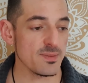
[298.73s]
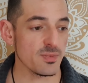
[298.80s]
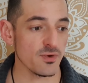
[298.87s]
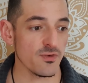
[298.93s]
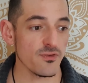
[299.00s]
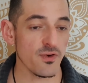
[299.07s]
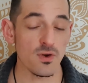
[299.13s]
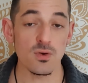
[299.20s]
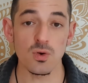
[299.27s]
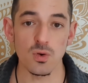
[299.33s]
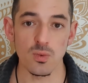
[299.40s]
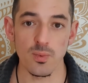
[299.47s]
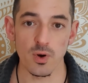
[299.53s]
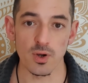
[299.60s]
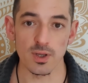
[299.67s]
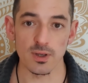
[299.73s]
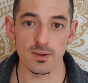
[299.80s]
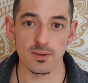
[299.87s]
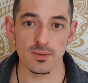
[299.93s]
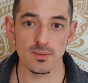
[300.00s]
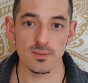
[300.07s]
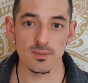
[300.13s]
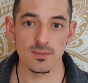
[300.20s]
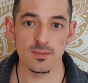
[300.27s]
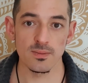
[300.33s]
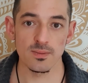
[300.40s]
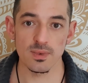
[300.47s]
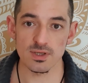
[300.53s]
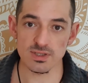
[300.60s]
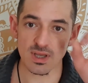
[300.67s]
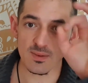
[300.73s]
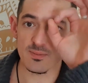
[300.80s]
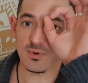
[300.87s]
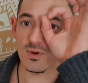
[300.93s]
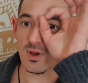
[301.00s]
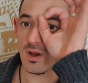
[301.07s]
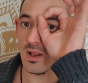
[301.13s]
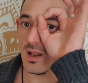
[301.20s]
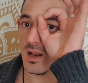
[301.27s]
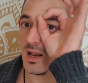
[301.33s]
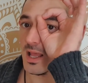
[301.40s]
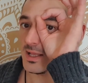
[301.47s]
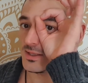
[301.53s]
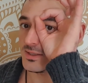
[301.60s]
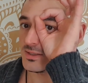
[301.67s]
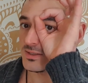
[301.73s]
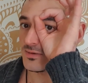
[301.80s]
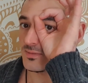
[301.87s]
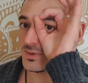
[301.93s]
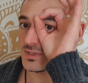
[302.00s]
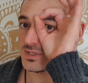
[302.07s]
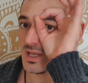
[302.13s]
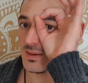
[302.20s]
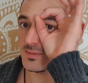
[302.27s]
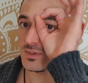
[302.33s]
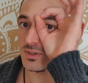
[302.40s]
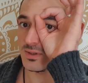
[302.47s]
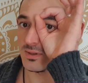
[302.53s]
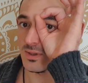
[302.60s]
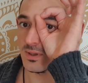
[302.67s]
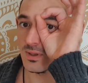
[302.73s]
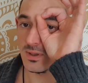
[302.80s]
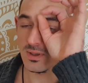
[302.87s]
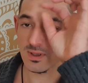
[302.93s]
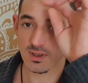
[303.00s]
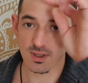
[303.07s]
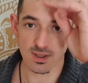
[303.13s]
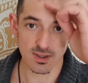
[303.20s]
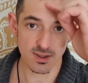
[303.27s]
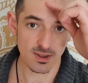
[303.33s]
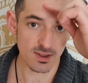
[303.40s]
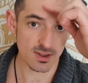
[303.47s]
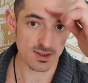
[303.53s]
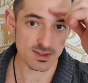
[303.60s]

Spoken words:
focal point, a separate lens of perception, a a